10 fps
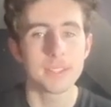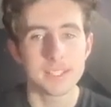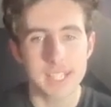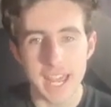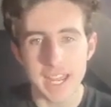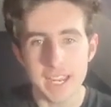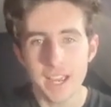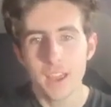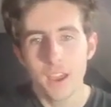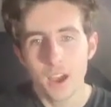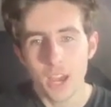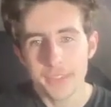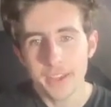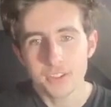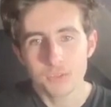today, I
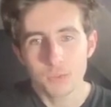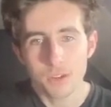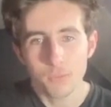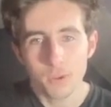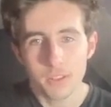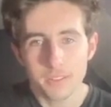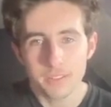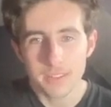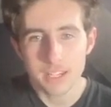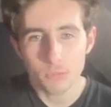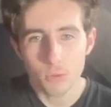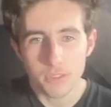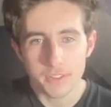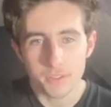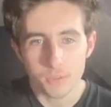think I just kind of want to see what
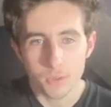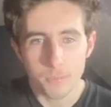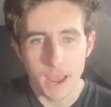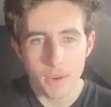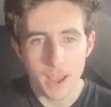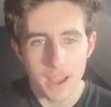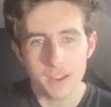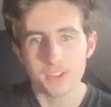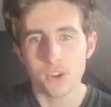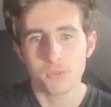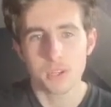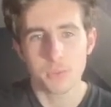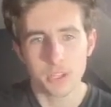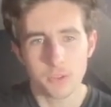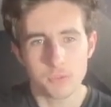this is all about, and I don't really
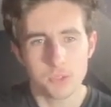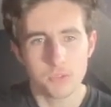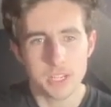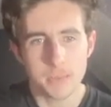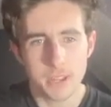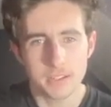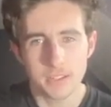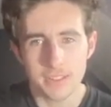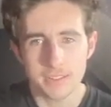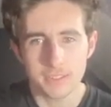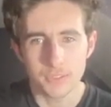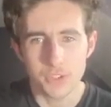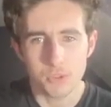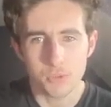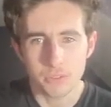want to go too deep into this
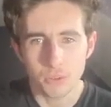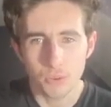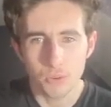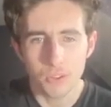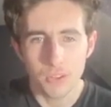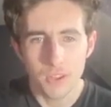news lore.